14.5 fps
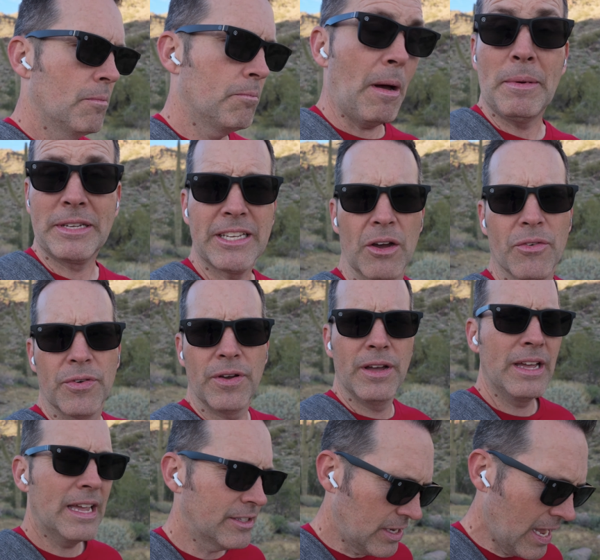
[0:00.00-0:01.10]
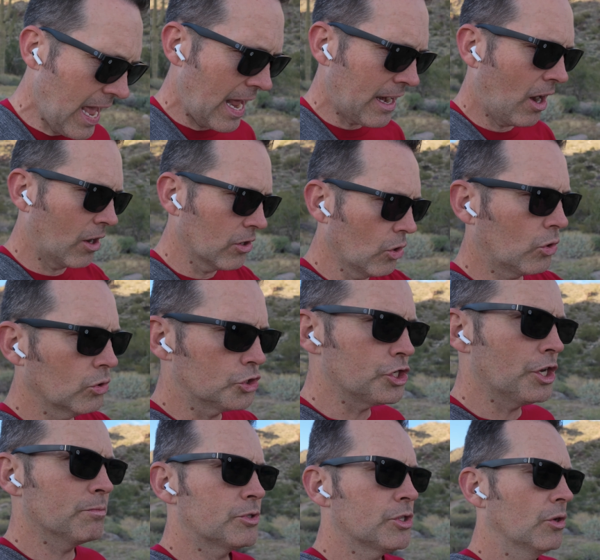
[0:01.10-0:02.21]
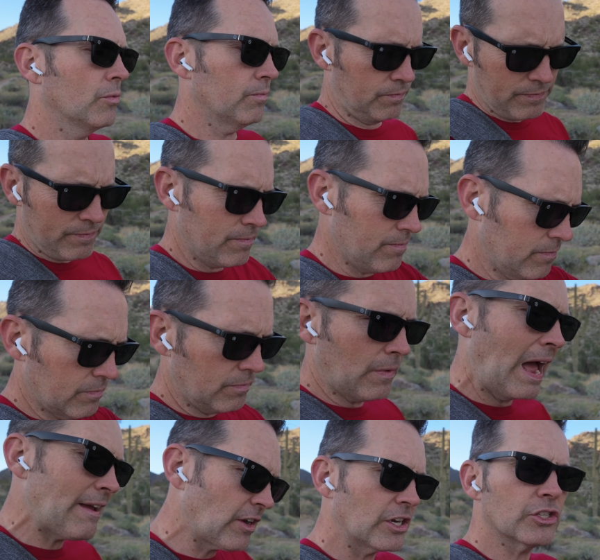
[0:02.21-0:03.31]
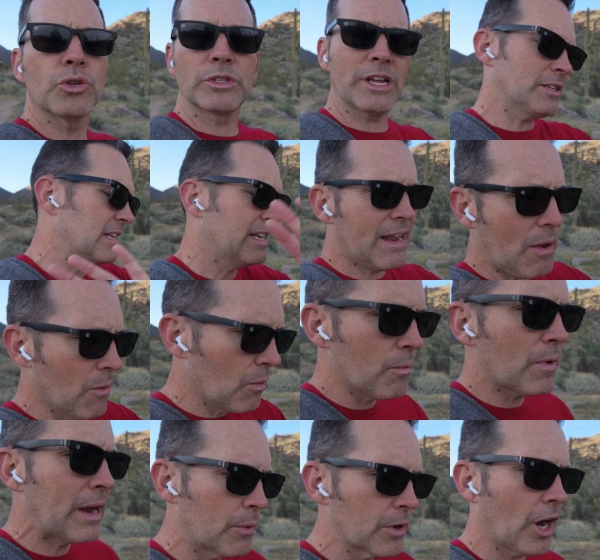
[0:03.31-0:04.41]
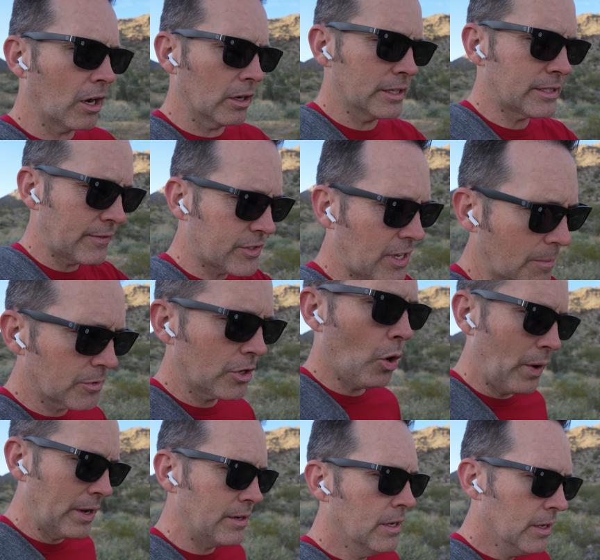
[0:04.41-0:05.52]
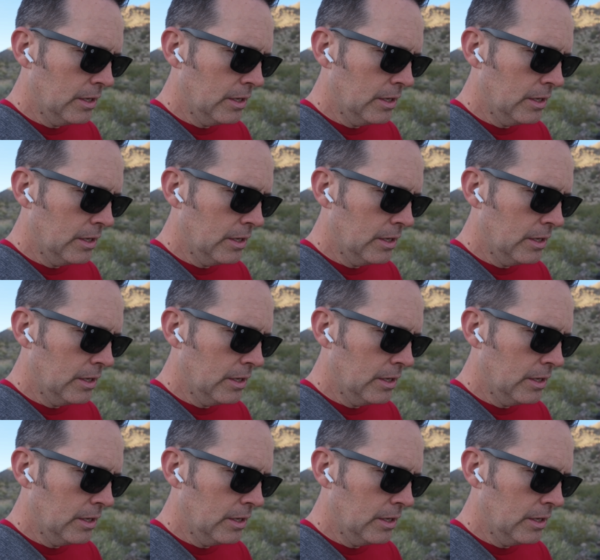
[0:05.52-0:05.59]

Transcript: by myself at our local gym. So I've gone 2 times, irregardless, I've stopped going.